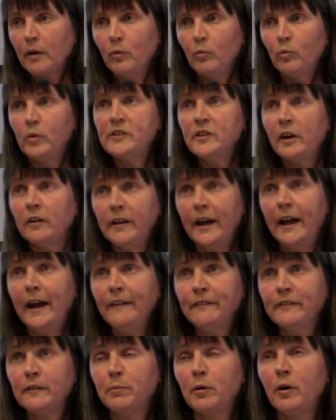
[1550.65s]
we don't
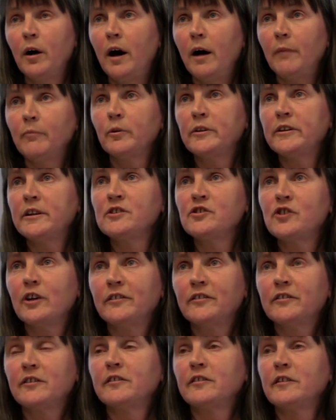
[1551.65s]
have to put up with
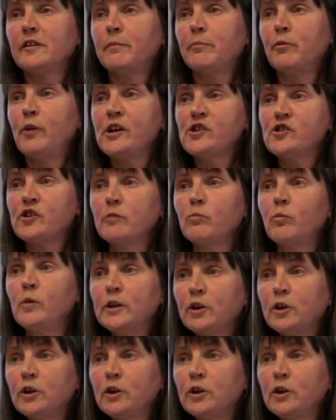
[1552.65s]
injustice and oppression,